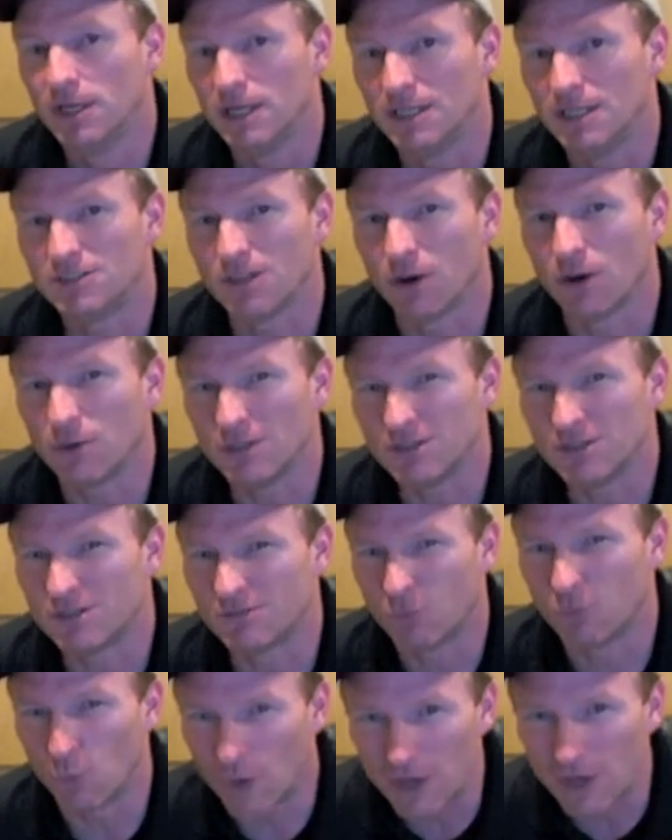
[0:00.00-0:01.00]
It's
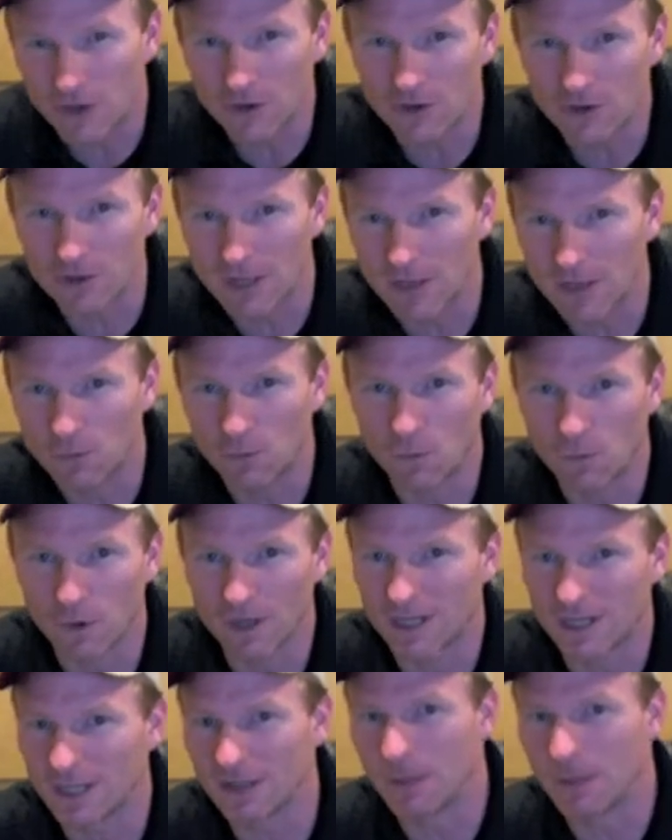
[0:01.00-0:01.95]
always weird. They work